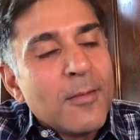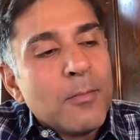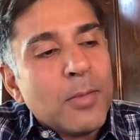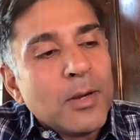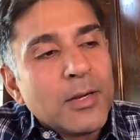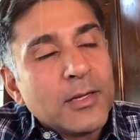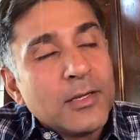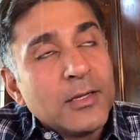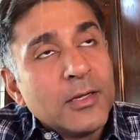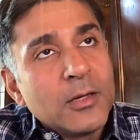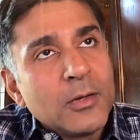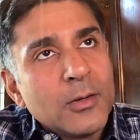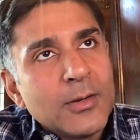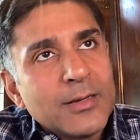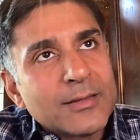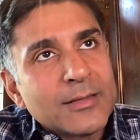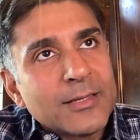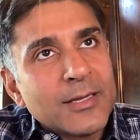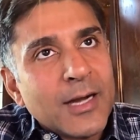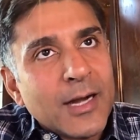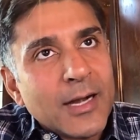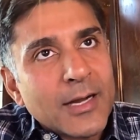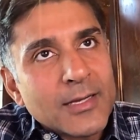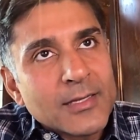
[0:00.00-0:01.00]
But at
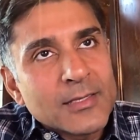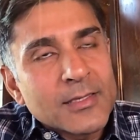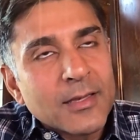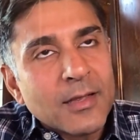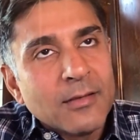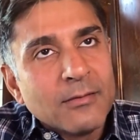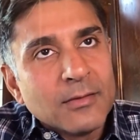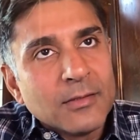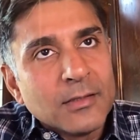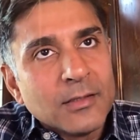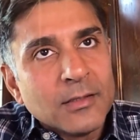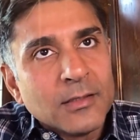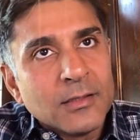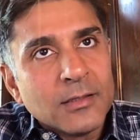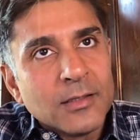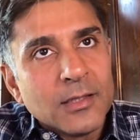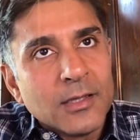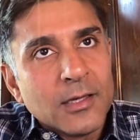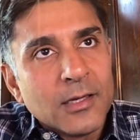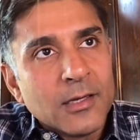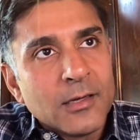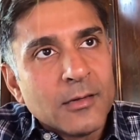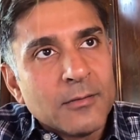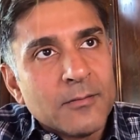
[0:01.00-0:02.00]
the highest
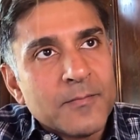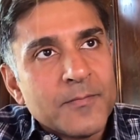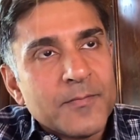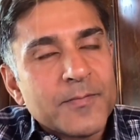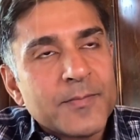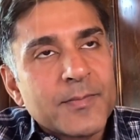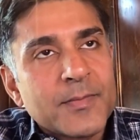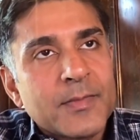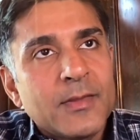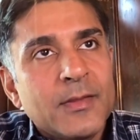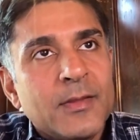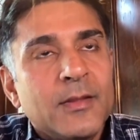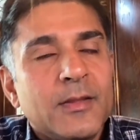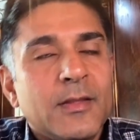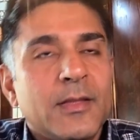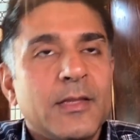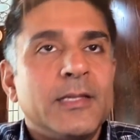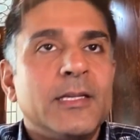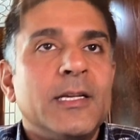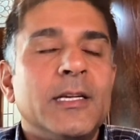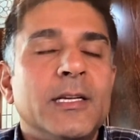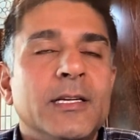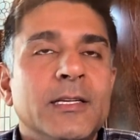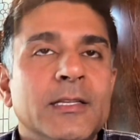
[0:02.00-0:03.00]
level,
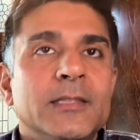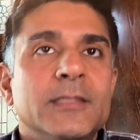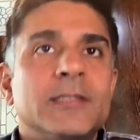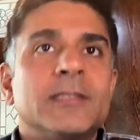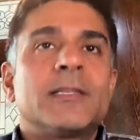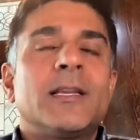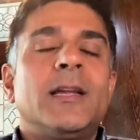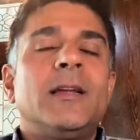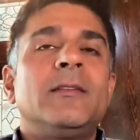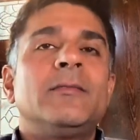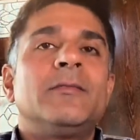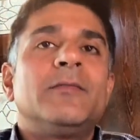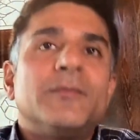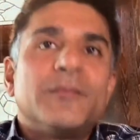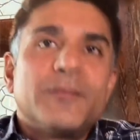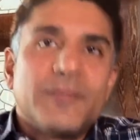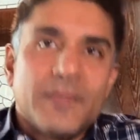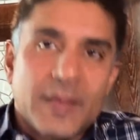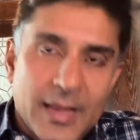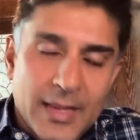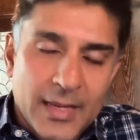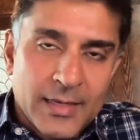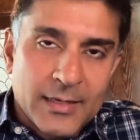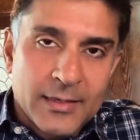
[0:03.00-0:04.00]

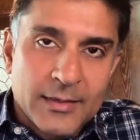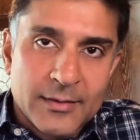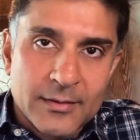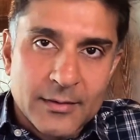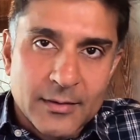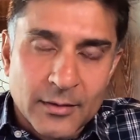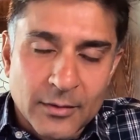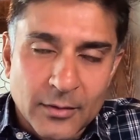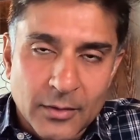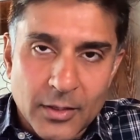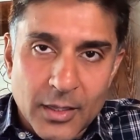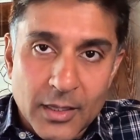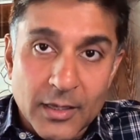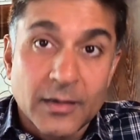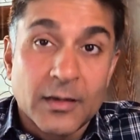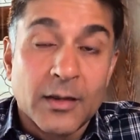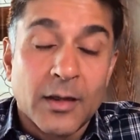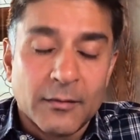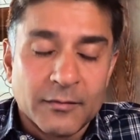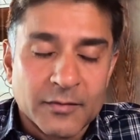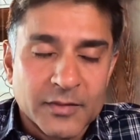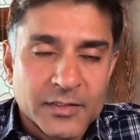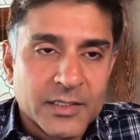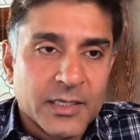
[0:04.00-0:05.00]
I've had a lot of
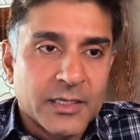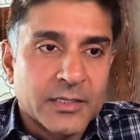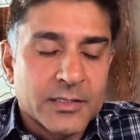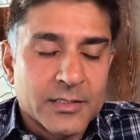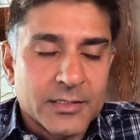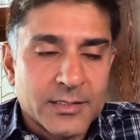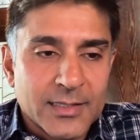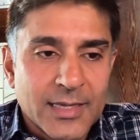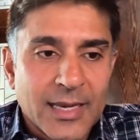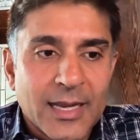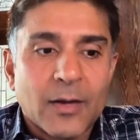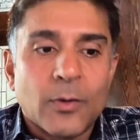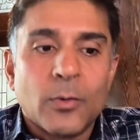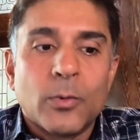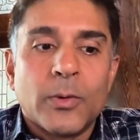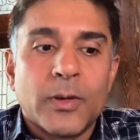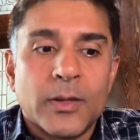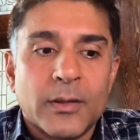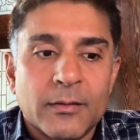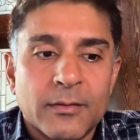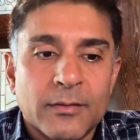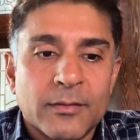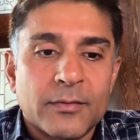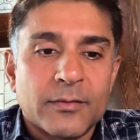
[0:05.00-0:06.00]
conversations now
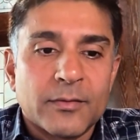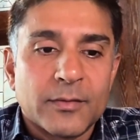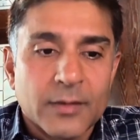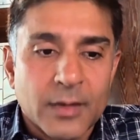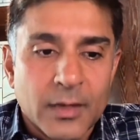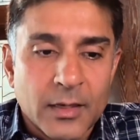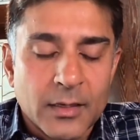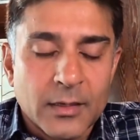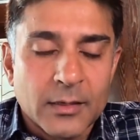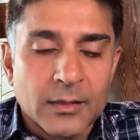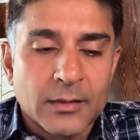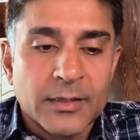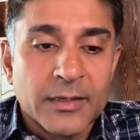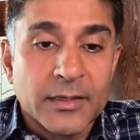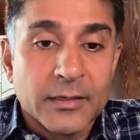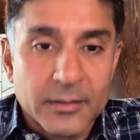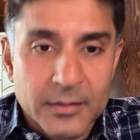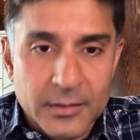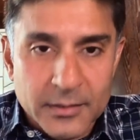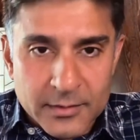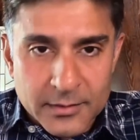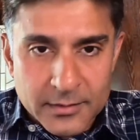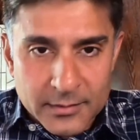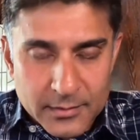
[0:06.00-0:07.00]
with
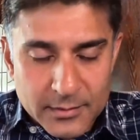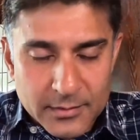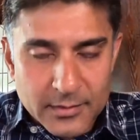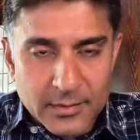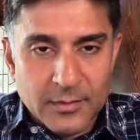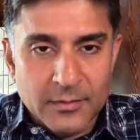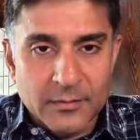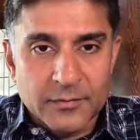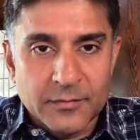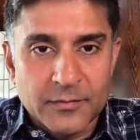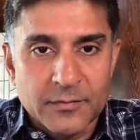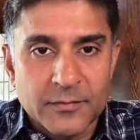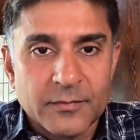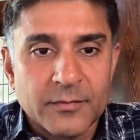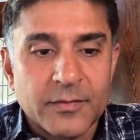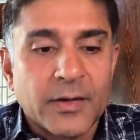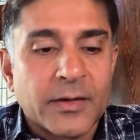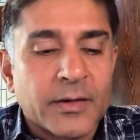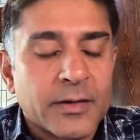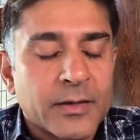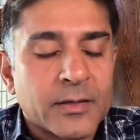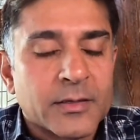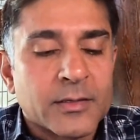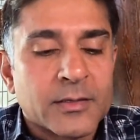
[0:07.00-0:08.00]
leaders of
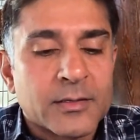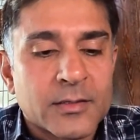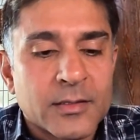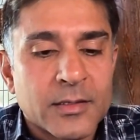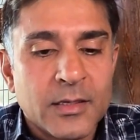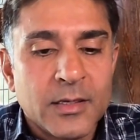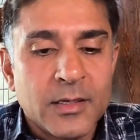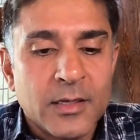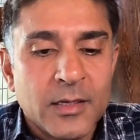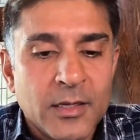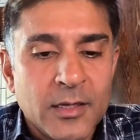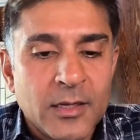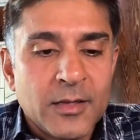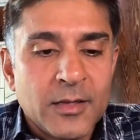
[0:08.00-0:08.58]
various